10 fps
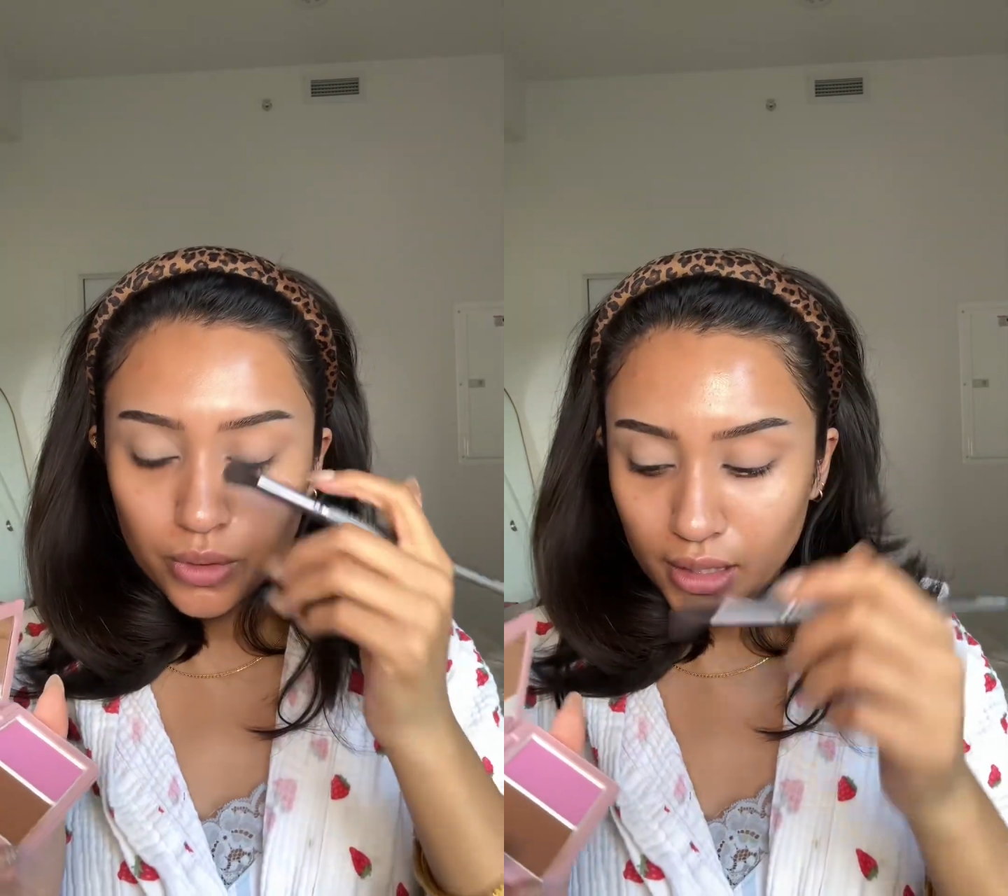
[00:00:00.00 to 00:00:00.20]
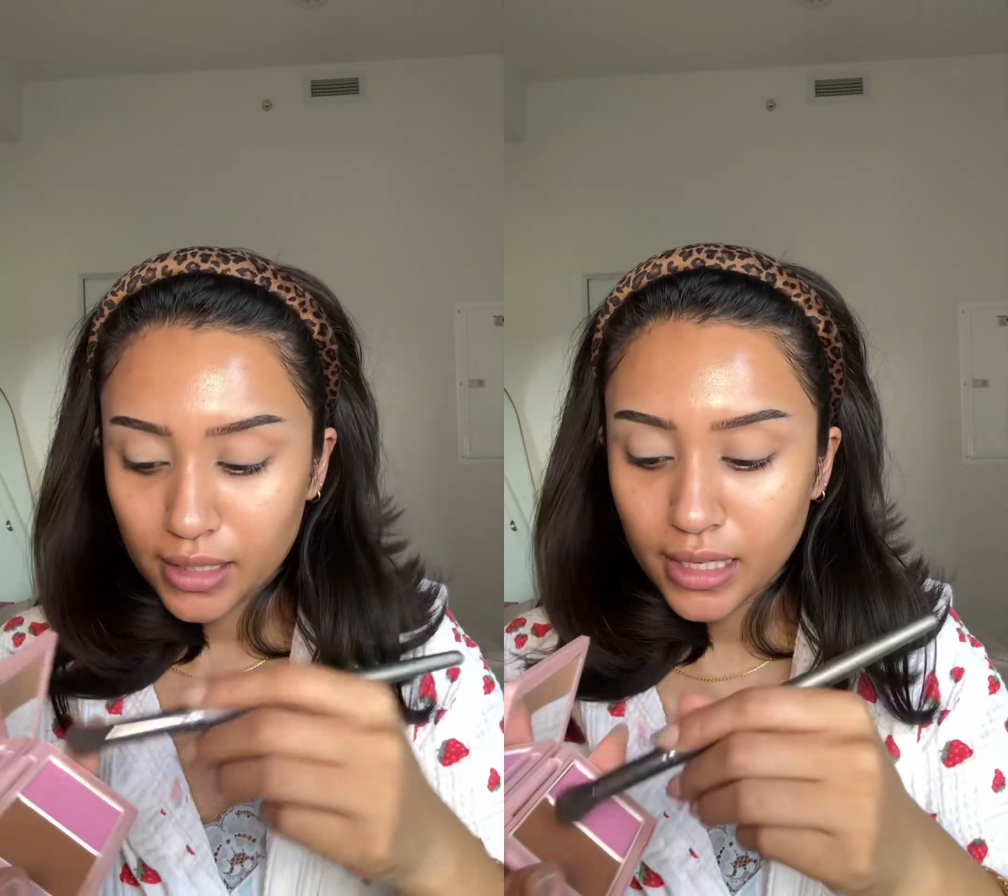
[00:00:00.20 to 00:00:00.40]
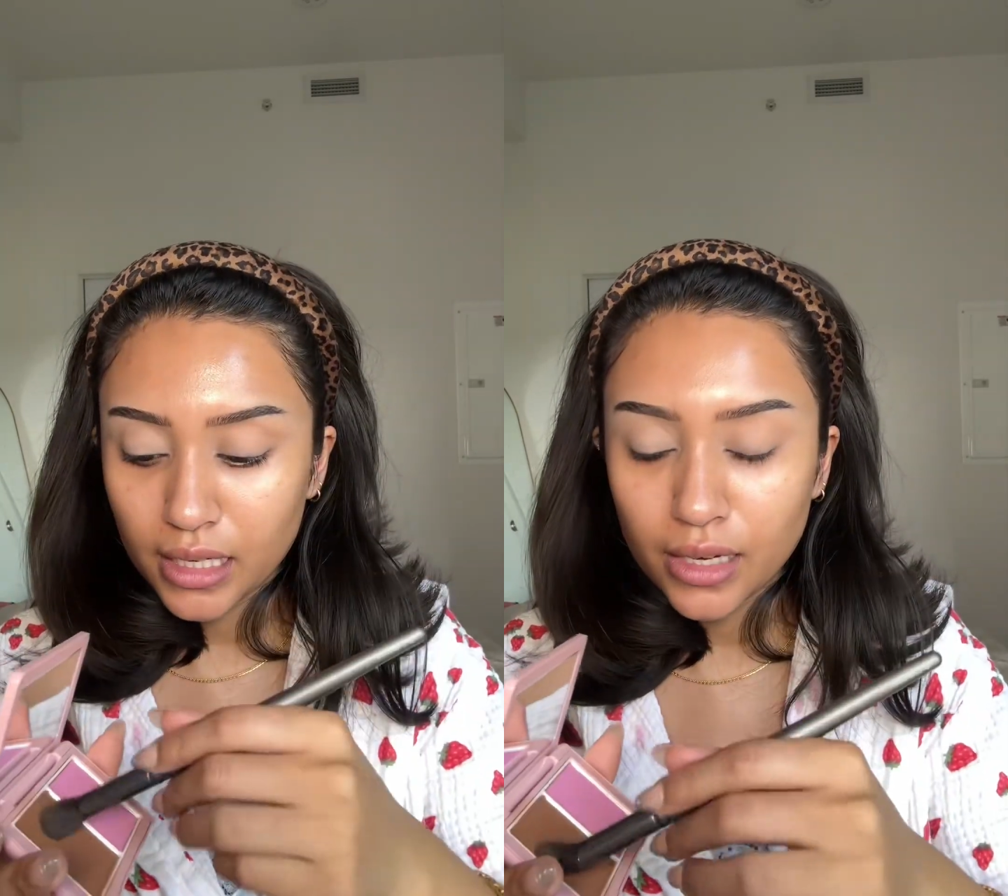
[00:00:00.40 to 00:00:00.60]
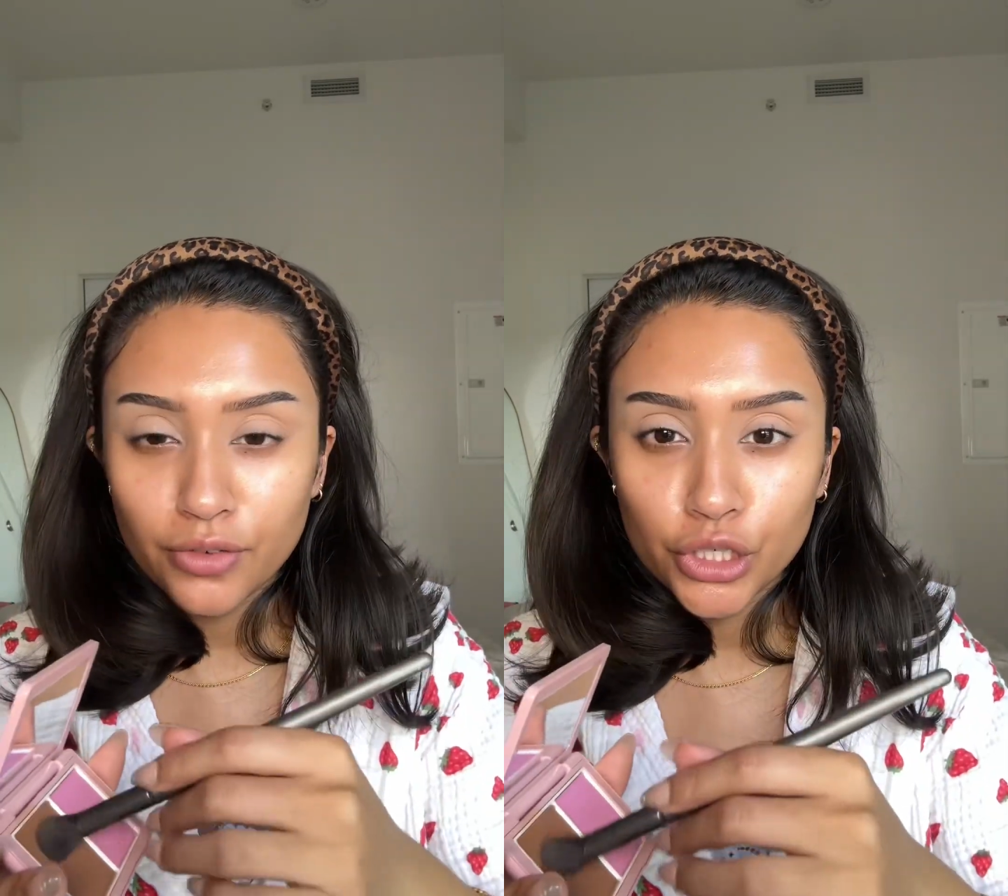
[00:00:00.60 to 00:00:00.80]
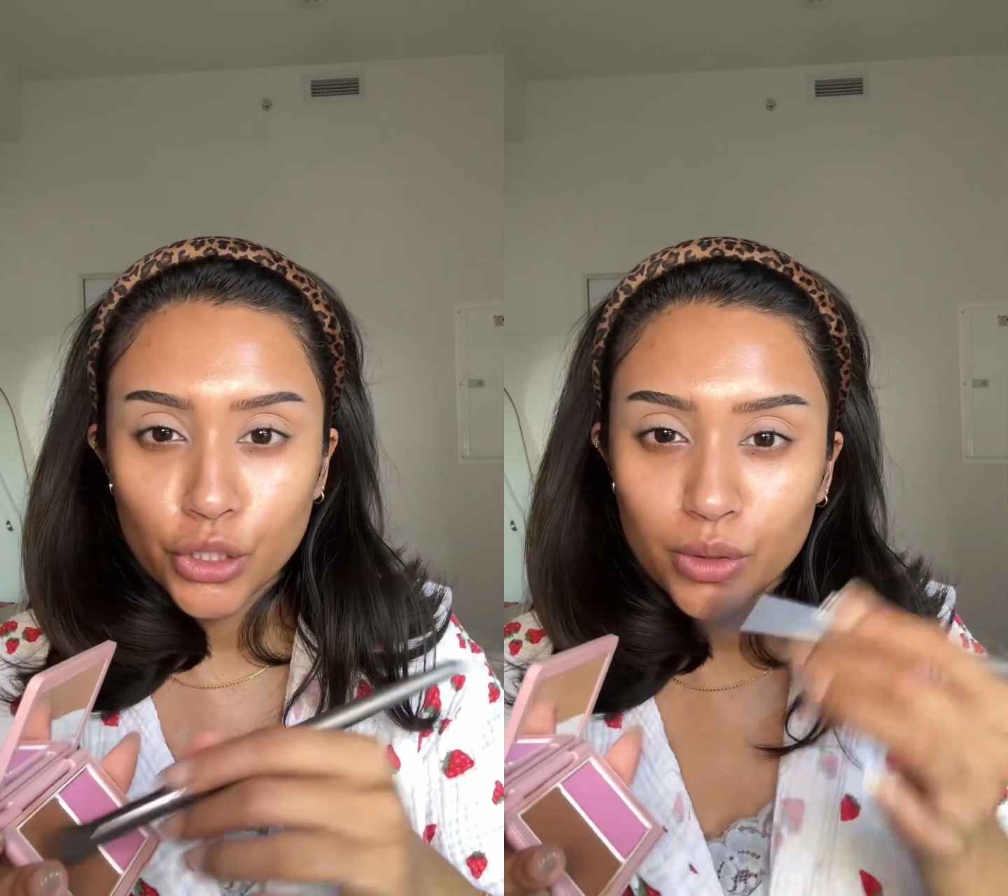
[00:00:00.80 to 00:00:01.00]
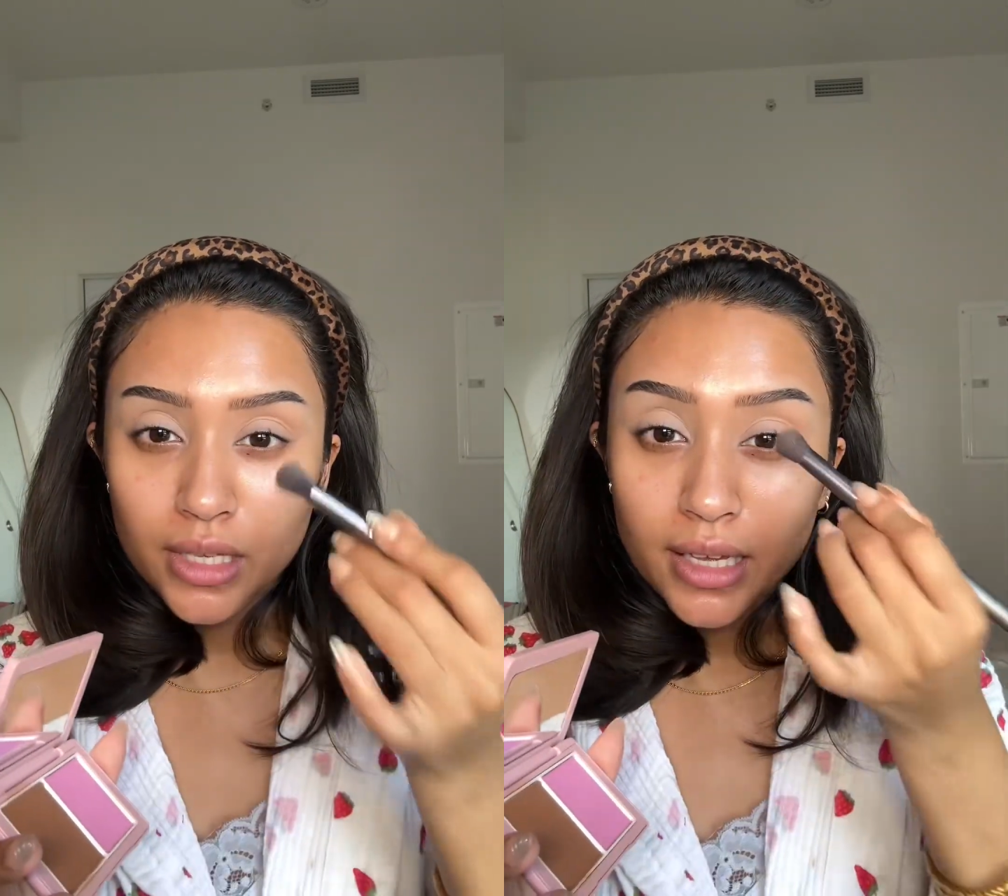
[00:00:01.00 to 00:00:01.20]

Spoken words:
It's gonna give your nose a